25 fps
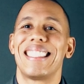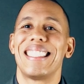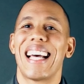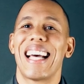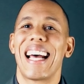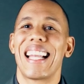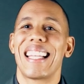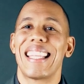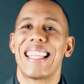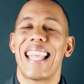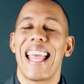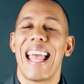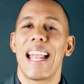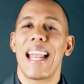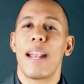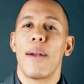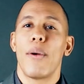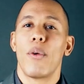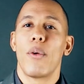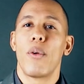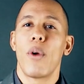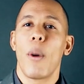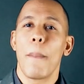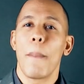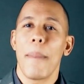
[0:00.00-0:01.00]
not that
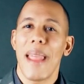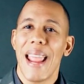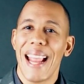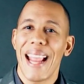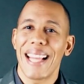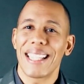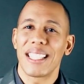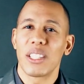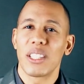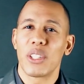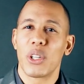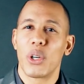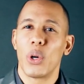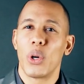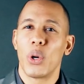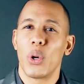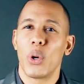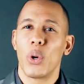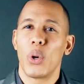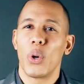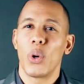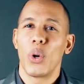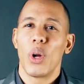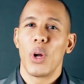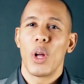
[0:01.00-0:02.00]

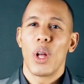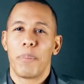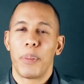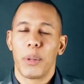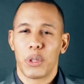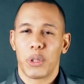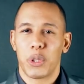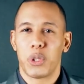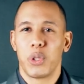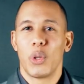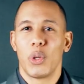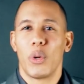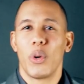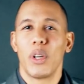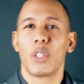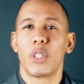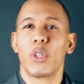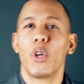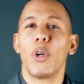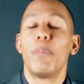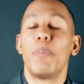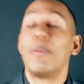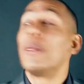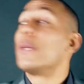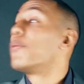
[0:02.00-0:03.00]
romantical, personal. It
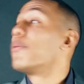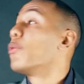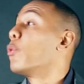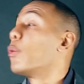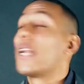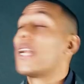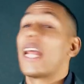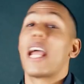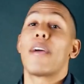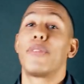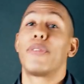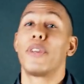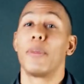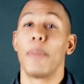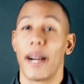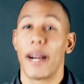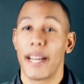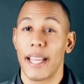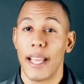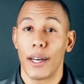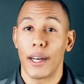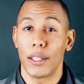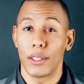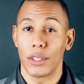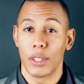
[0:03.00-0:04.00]
could be with
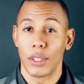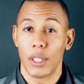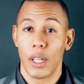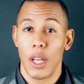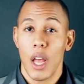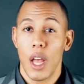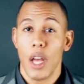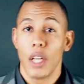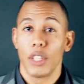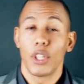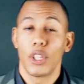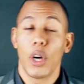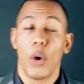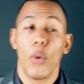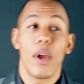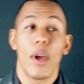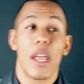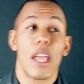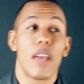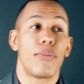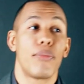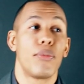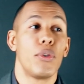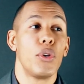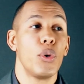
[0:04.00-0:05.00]
everybody else. So
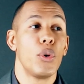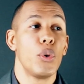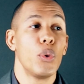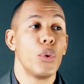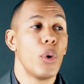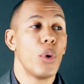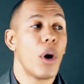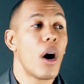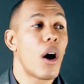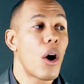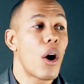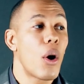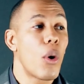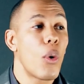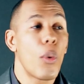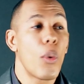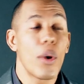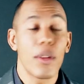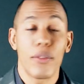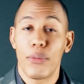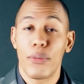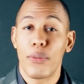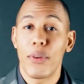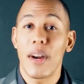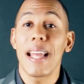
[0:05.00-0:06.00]
if you are
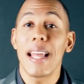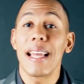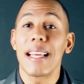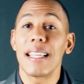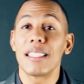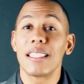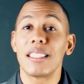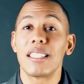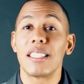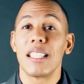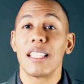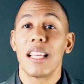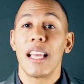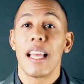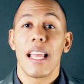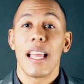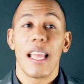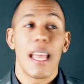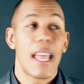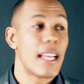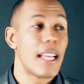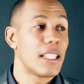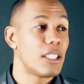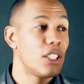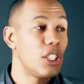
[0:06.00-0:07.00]
with friends
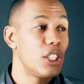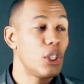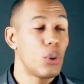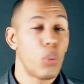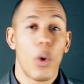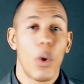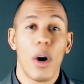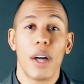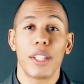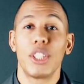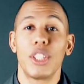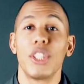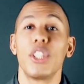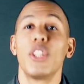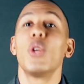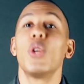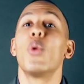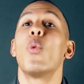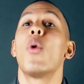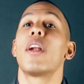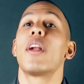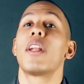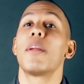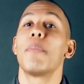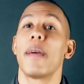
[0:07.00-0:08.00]
and she's watching you
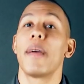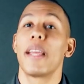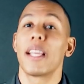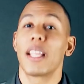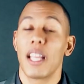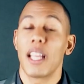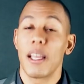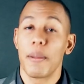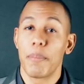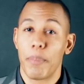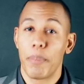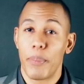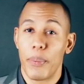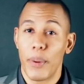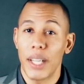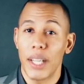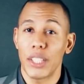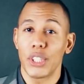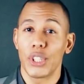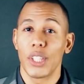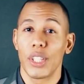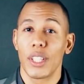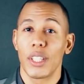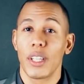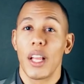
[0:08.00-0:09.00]
want to make
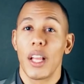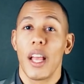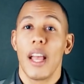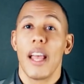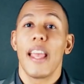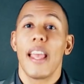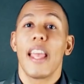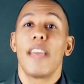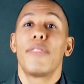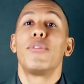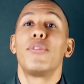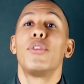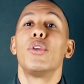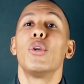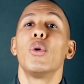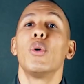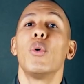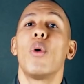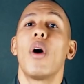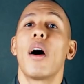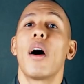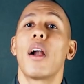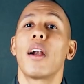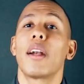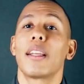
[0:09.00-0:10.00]
impression if
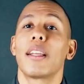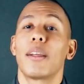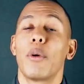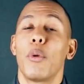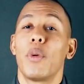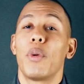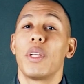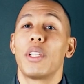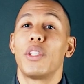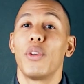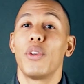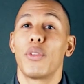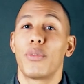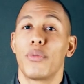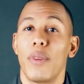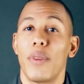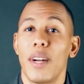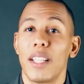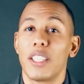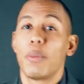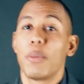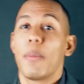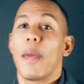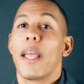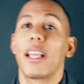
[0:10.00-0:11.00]
you are with your
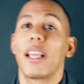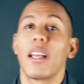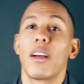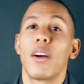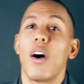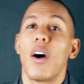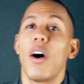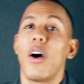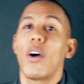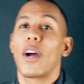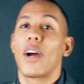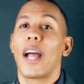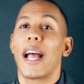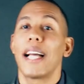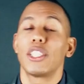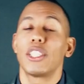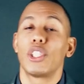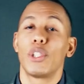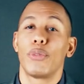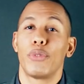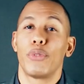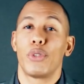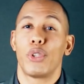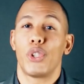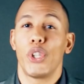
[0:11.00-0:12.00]
friends making all
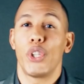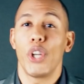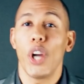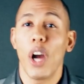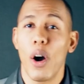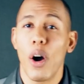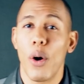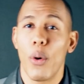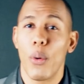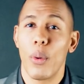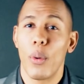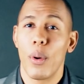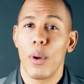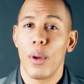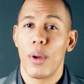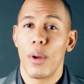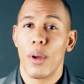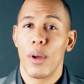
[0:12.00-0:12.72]
kinds of a show